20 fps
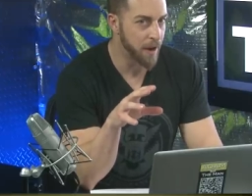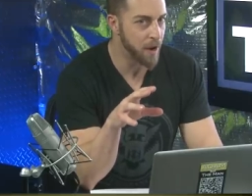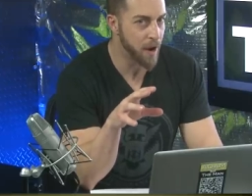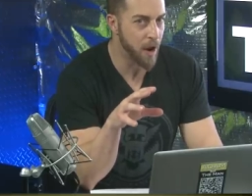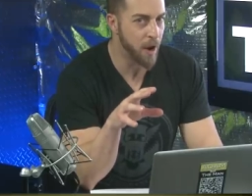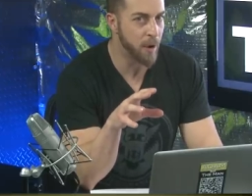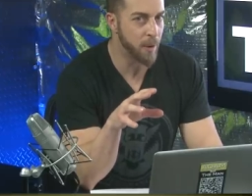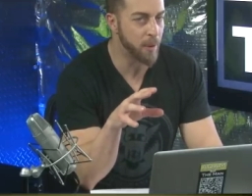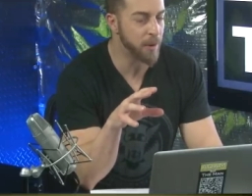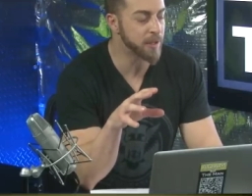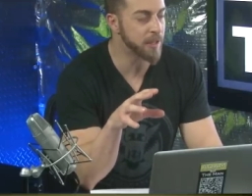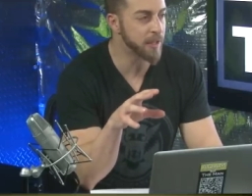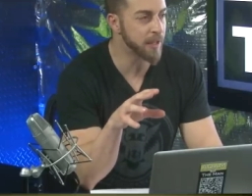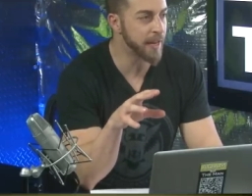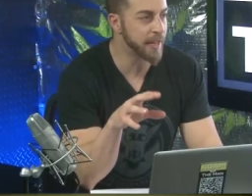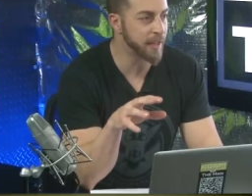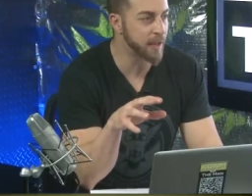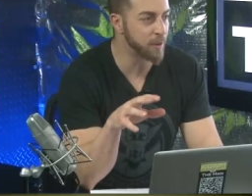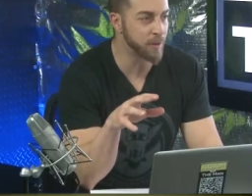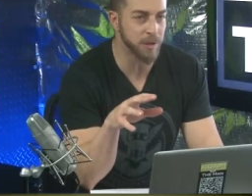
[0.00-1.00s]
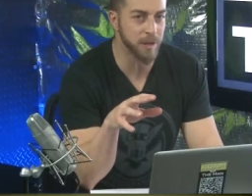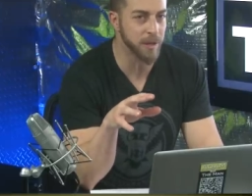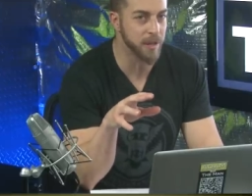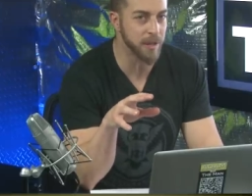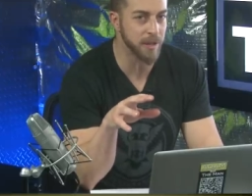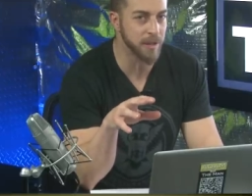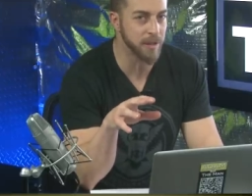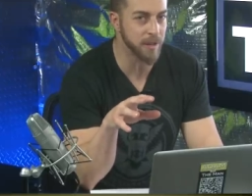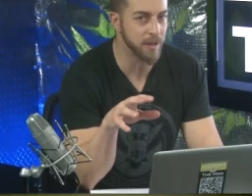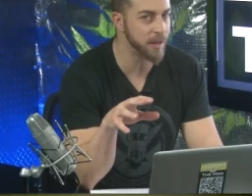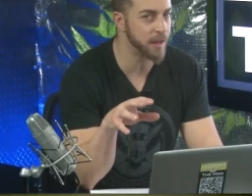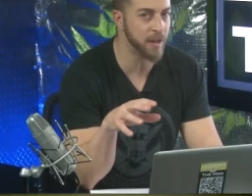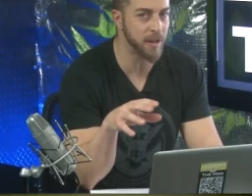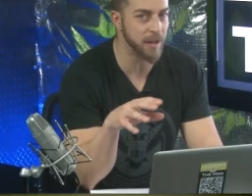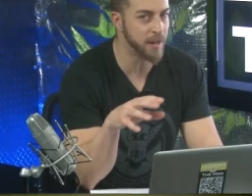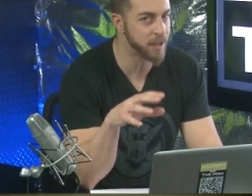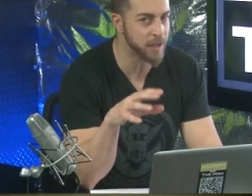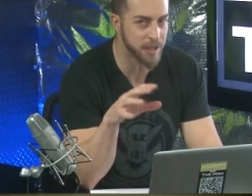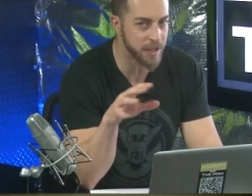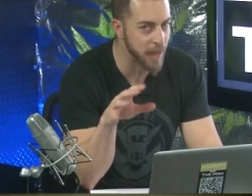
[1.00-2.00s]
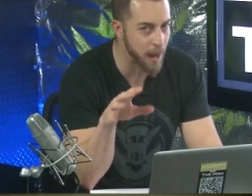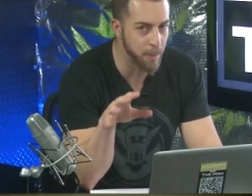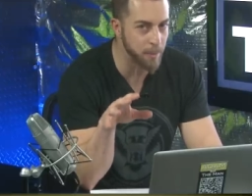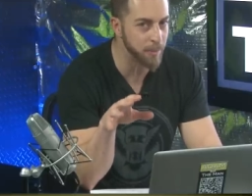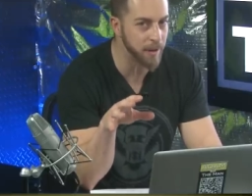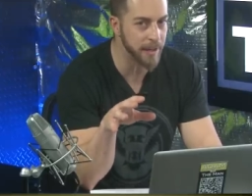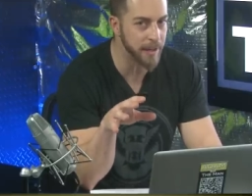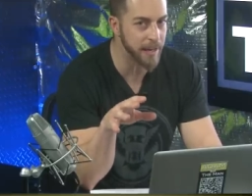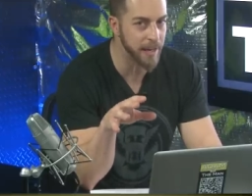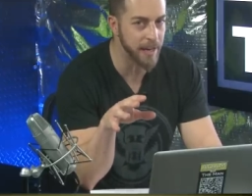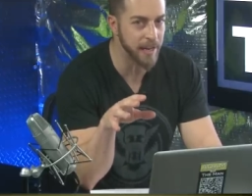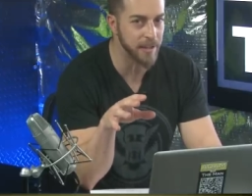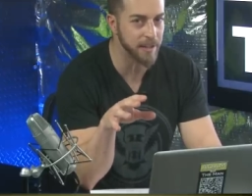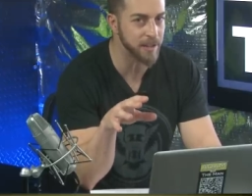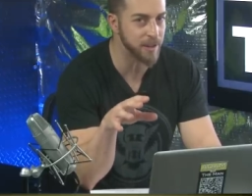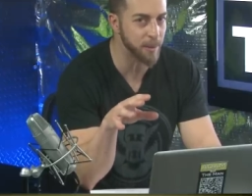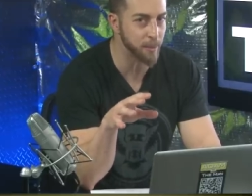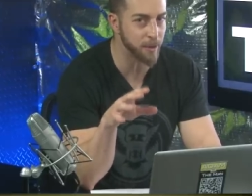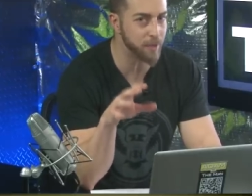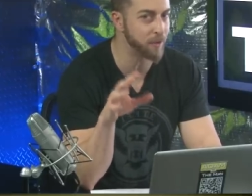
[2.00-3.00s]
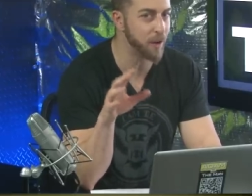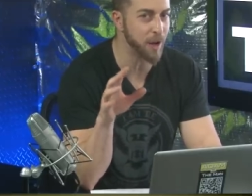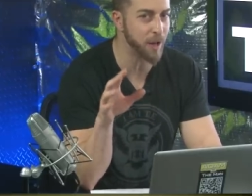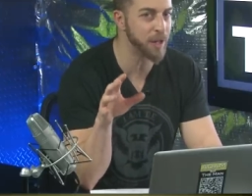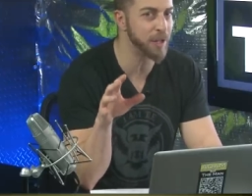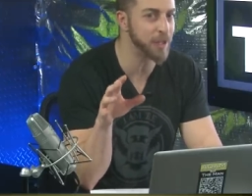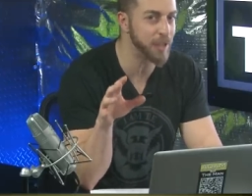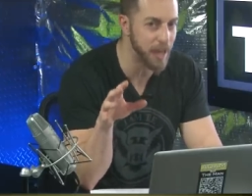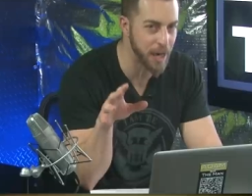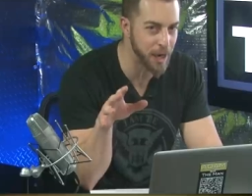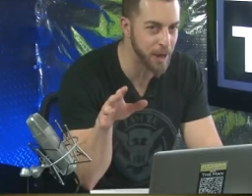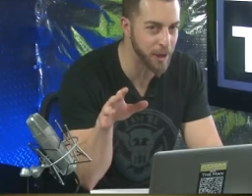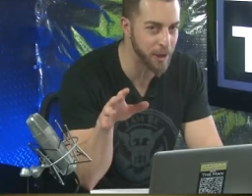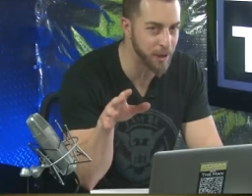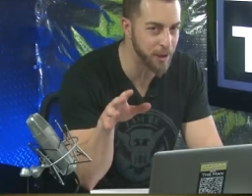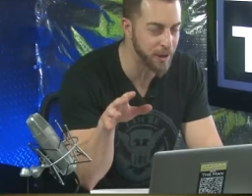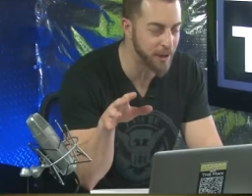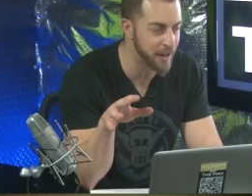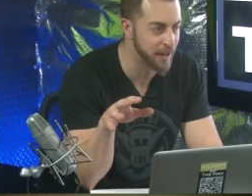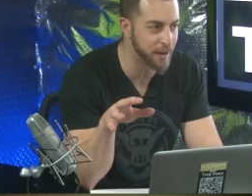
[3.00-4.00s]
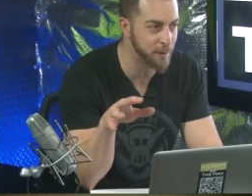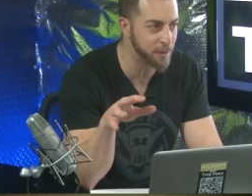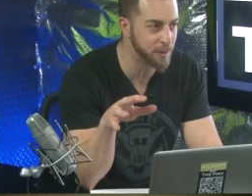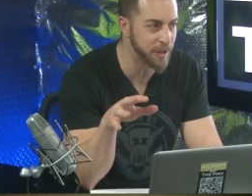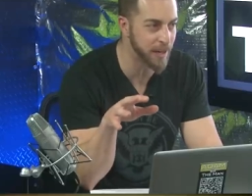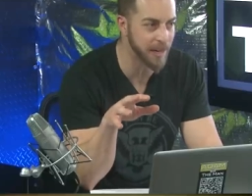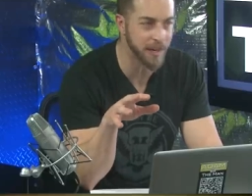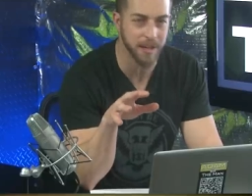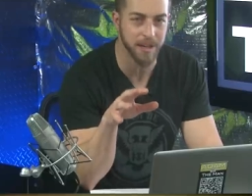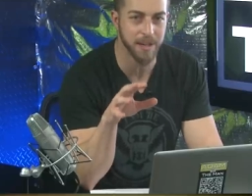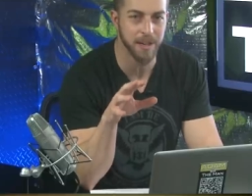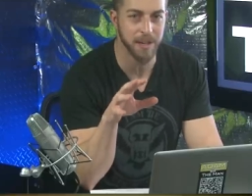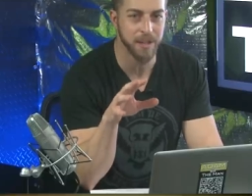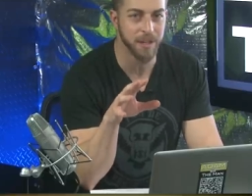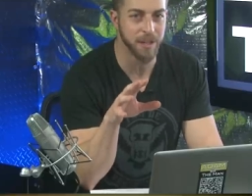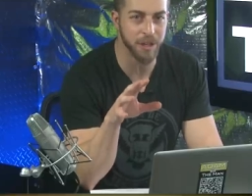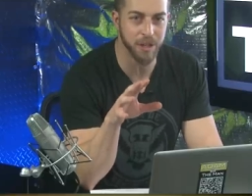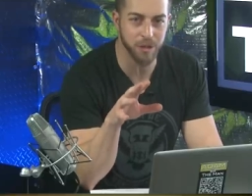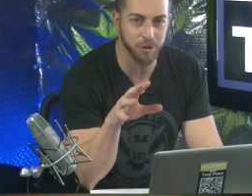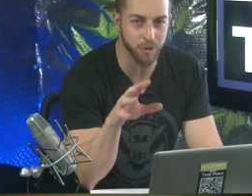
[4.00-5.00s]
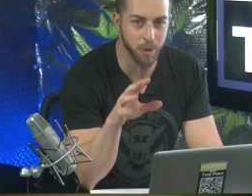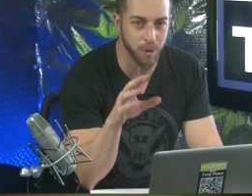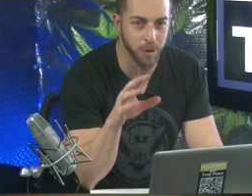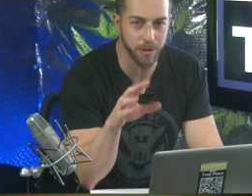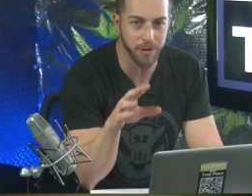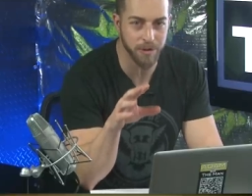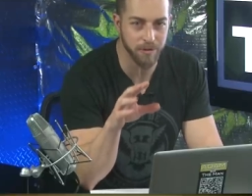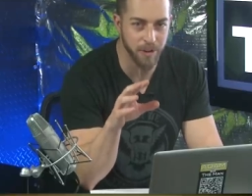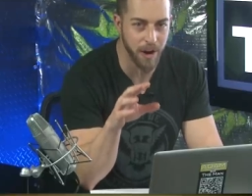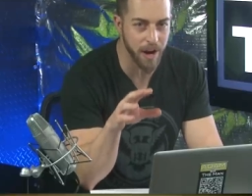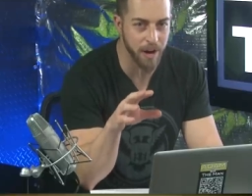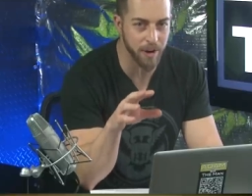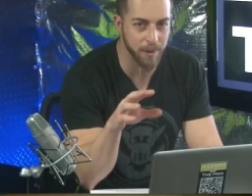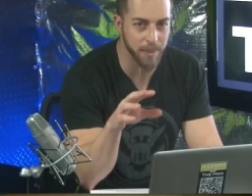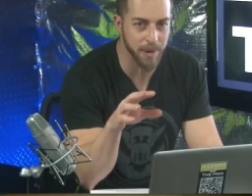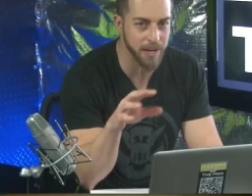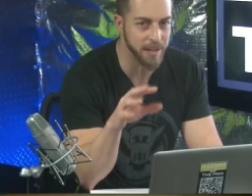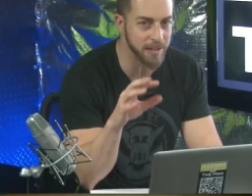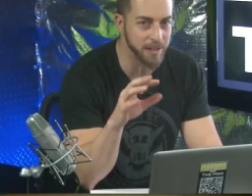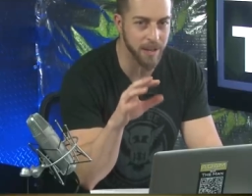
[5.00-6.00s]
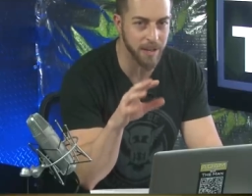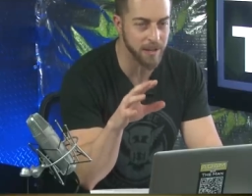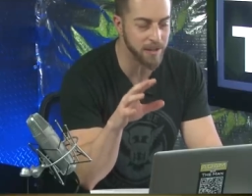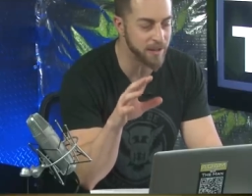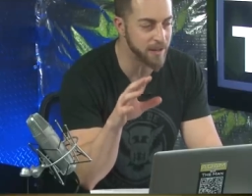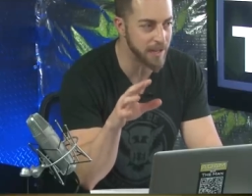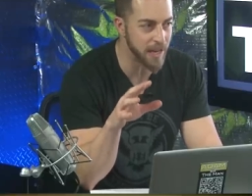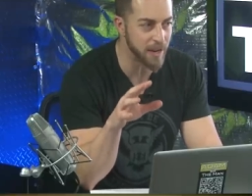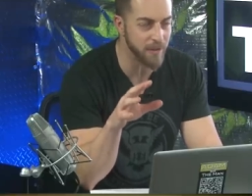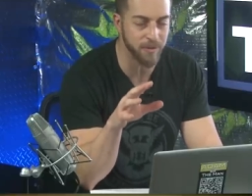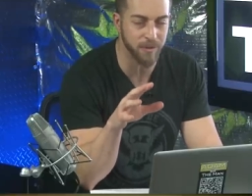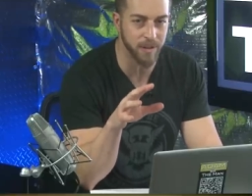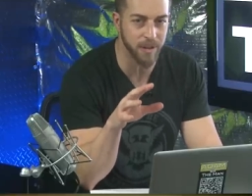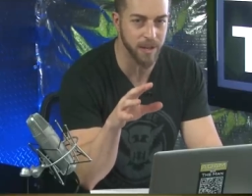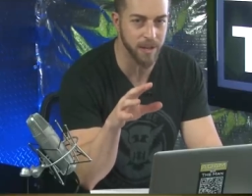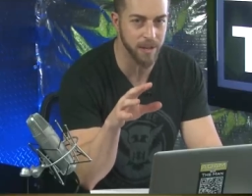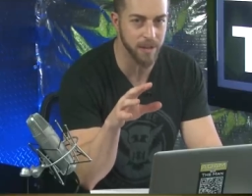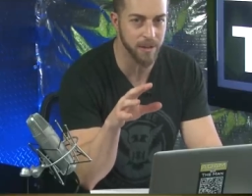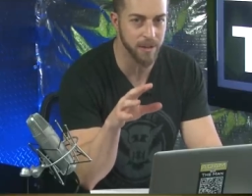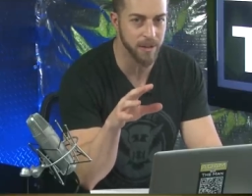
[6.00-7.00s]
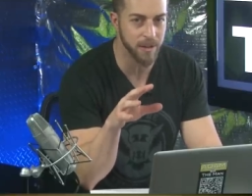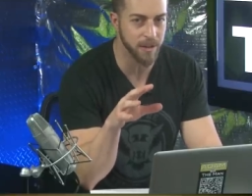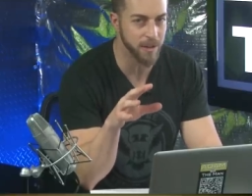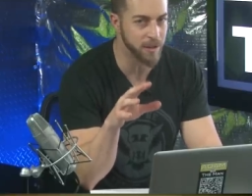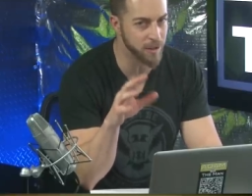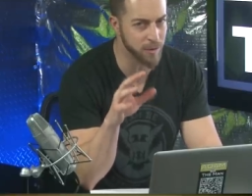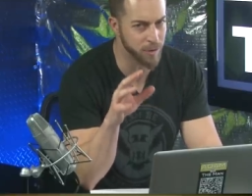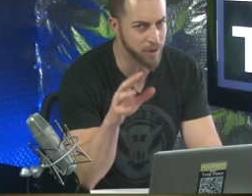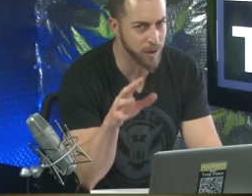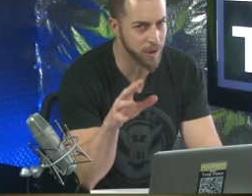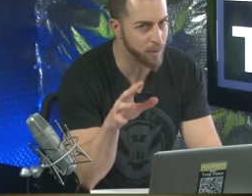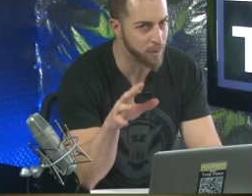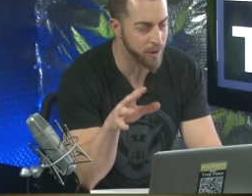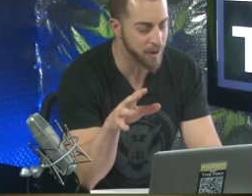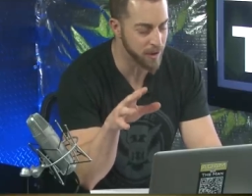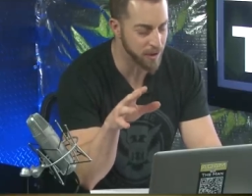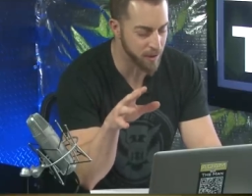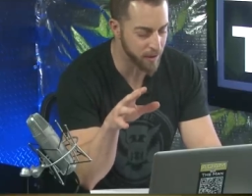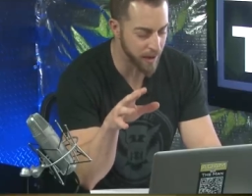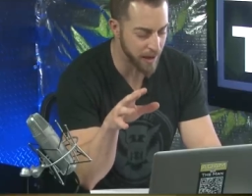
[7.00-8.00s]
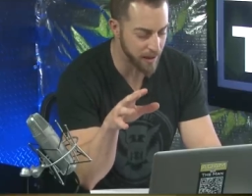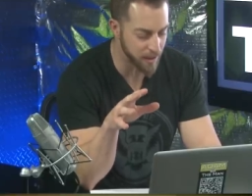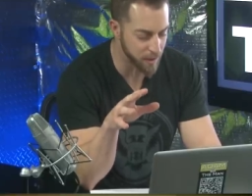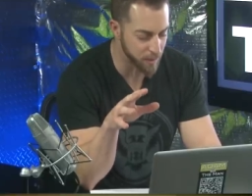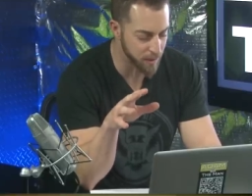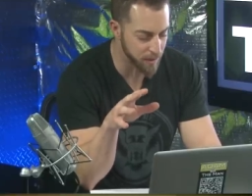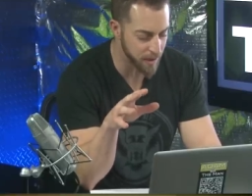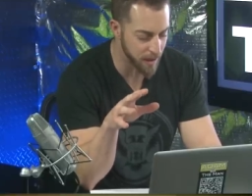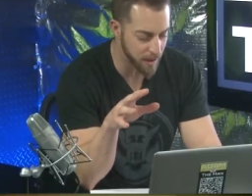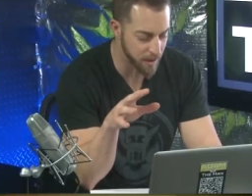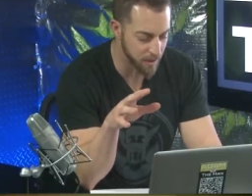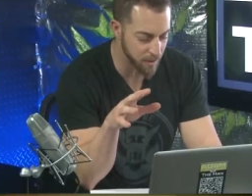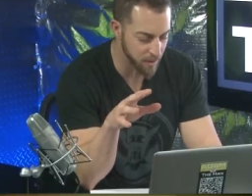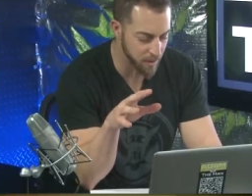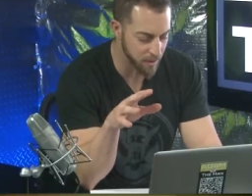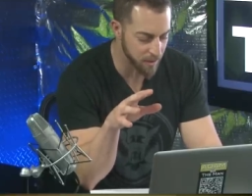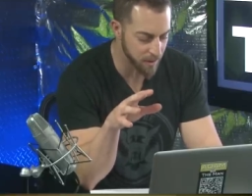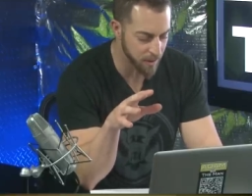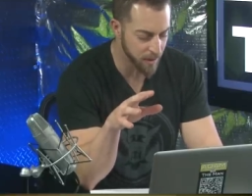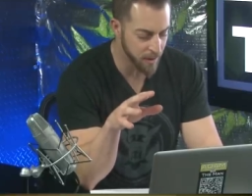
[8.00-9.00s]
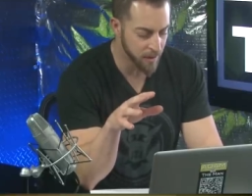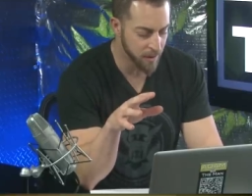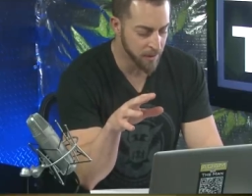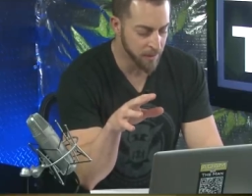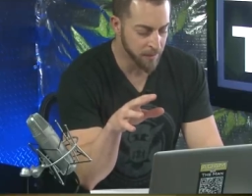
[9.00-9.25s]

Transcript: No, it wasn't like there was a, an assembly and someone volunteered and it was like controlled environment and done safely, because you still wouldn't do that to a 10 year old.